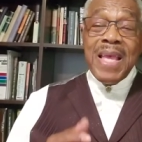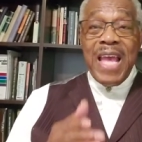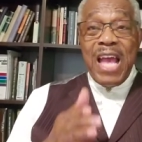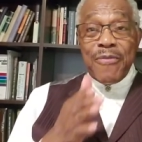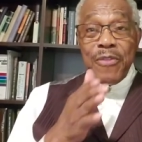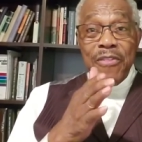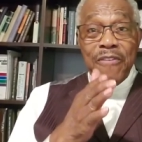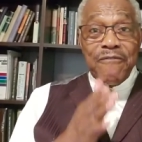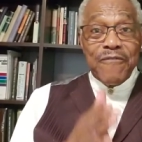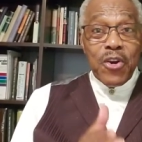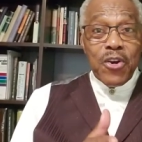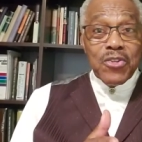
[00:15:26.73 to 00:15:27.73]
after the
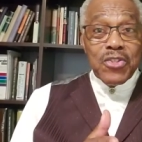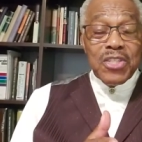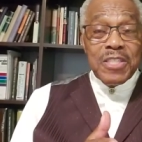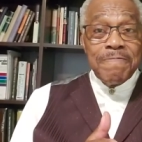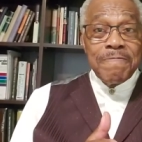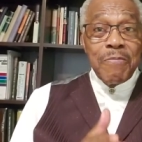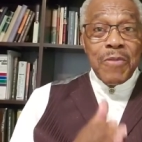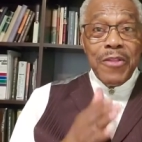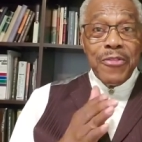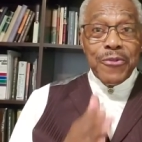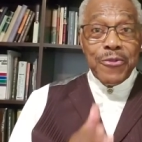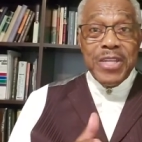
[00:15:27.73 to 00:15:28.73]
first
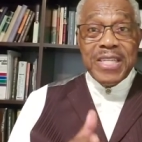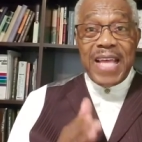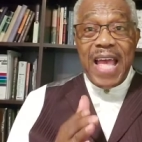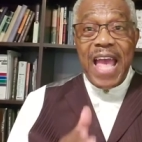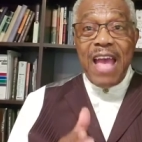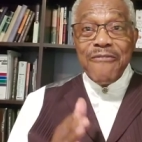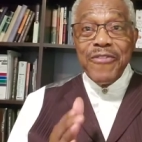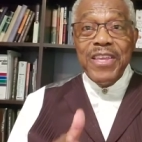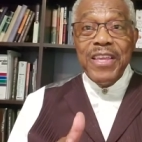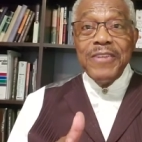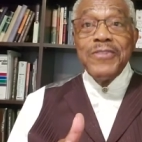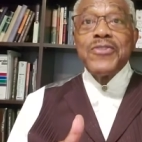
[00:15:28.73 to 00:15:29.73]
three and a half
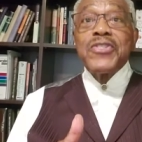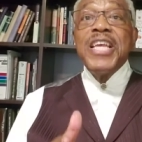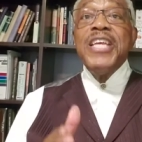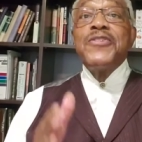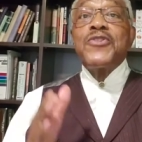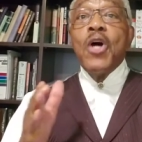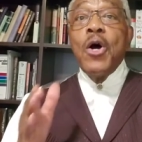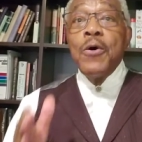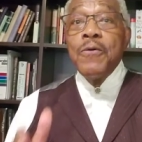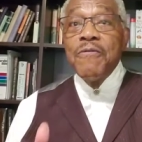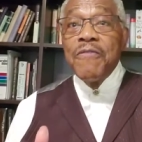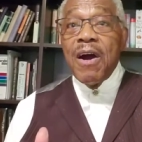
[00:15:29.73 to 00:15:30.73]
years is
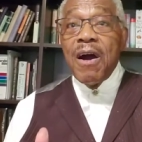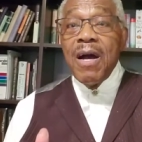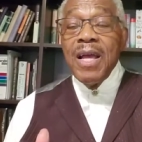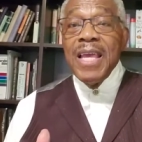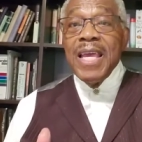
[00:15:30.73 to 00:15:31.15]
over,